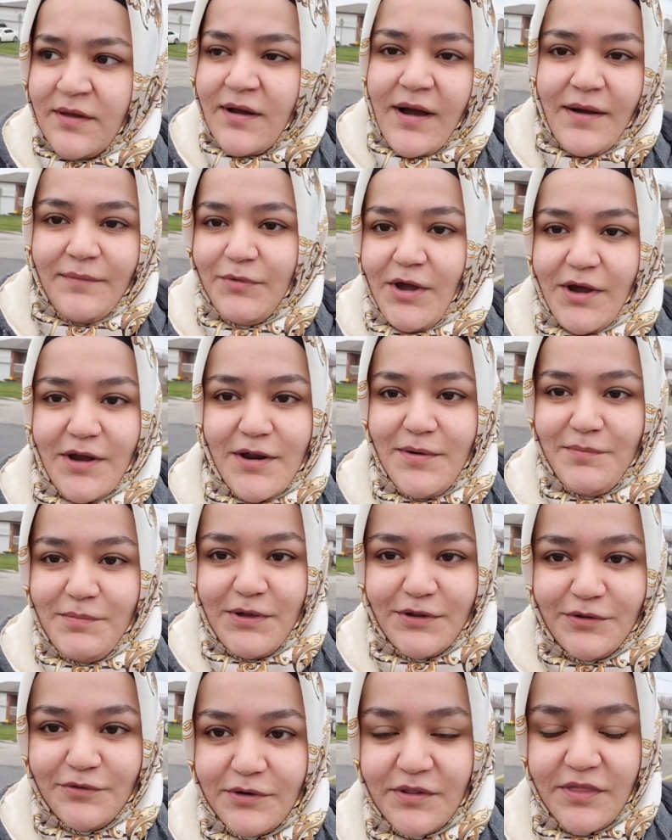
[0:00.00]
not gonna be
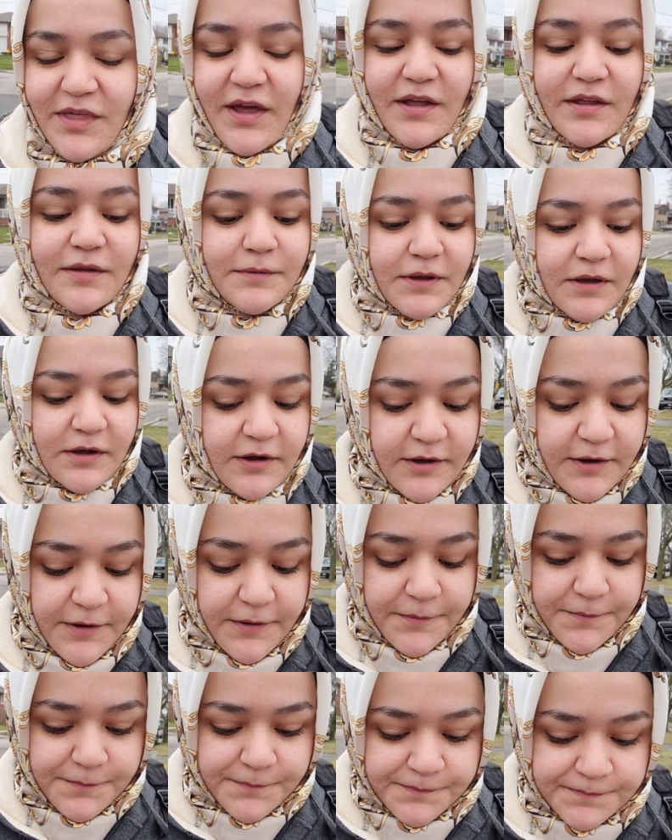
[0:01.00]
doing that.
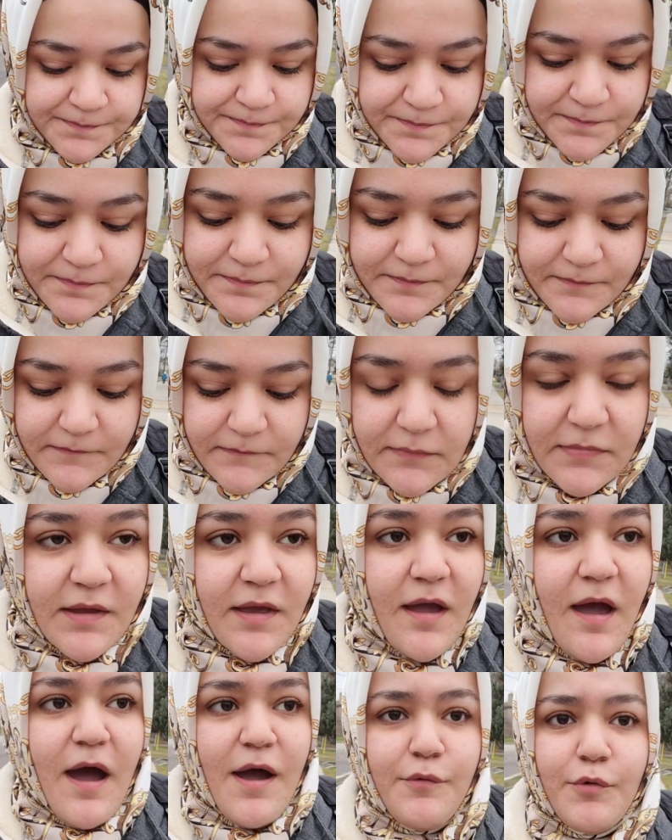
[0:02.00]

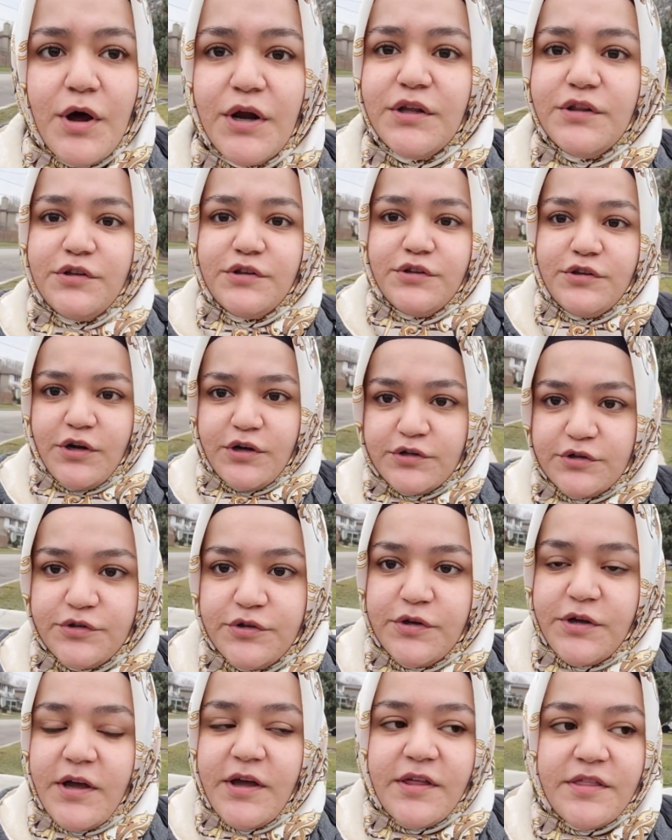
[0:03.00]
I wanted to talk to you
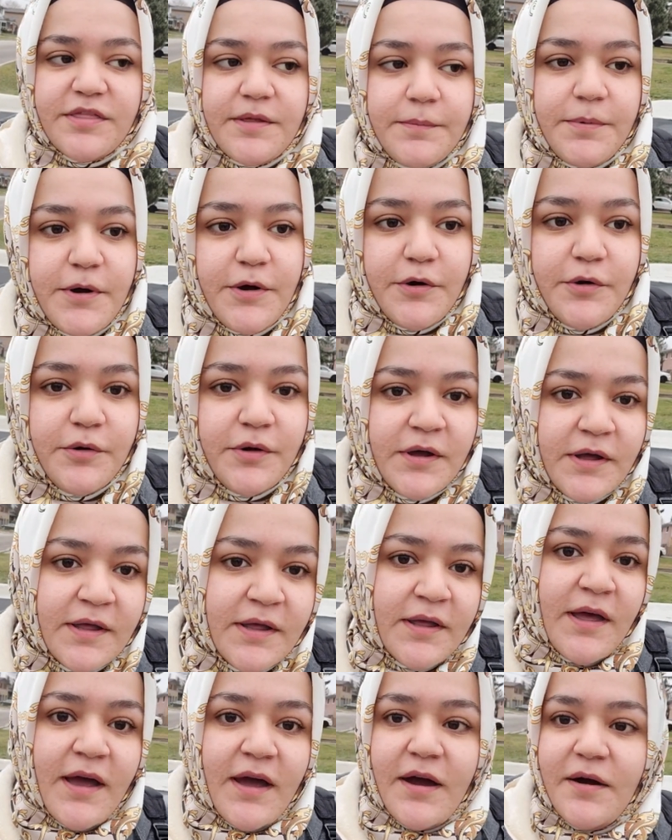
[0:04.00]
guys about
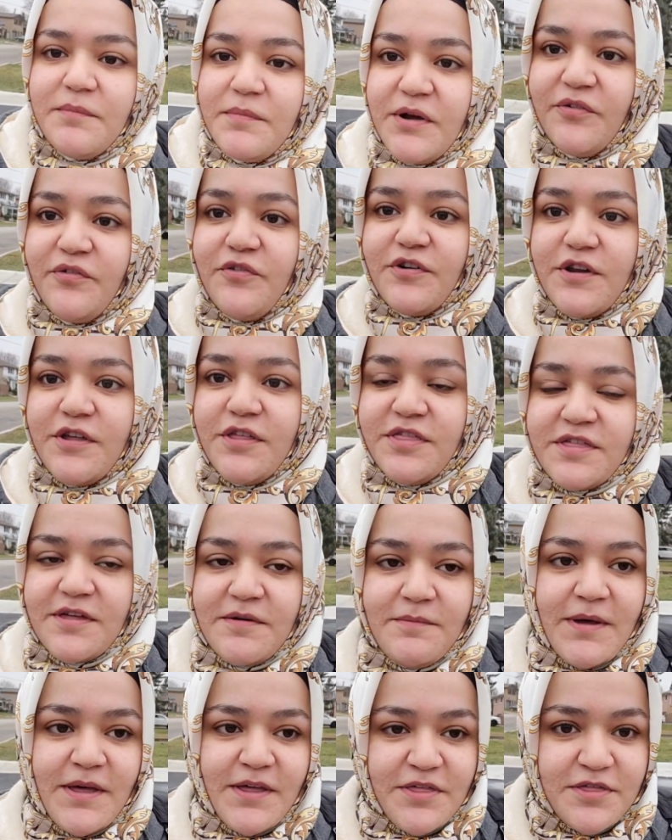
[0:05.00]
how my first
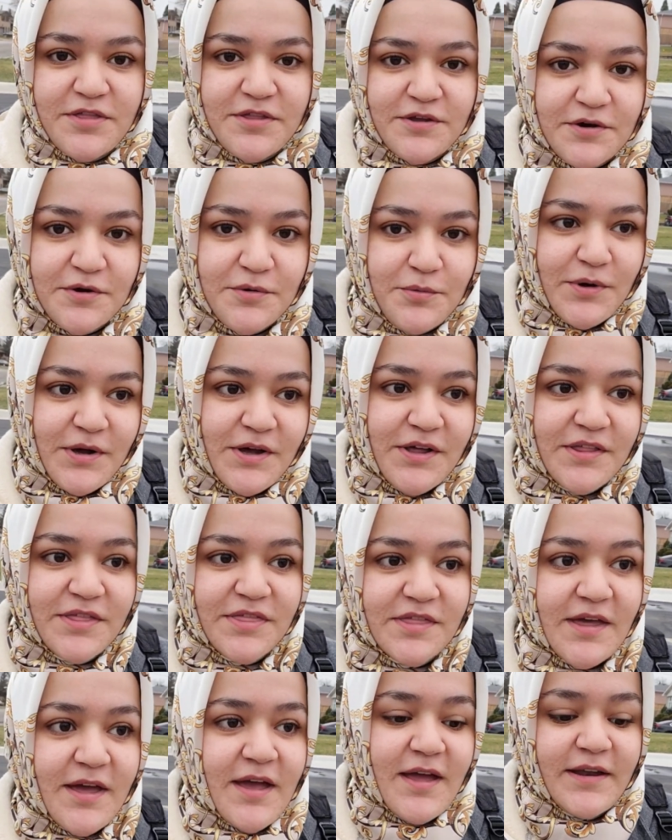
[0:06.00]
semester
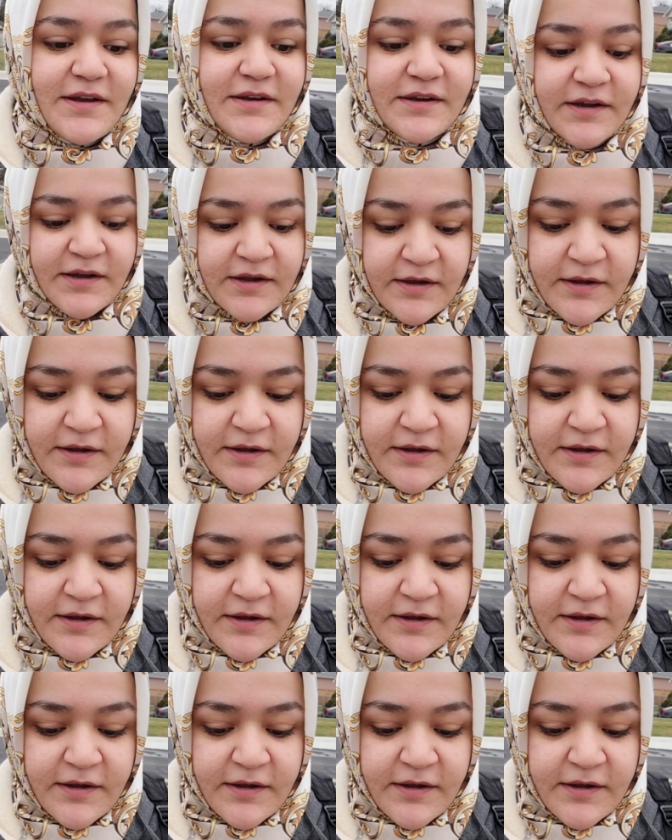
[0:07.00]
was, and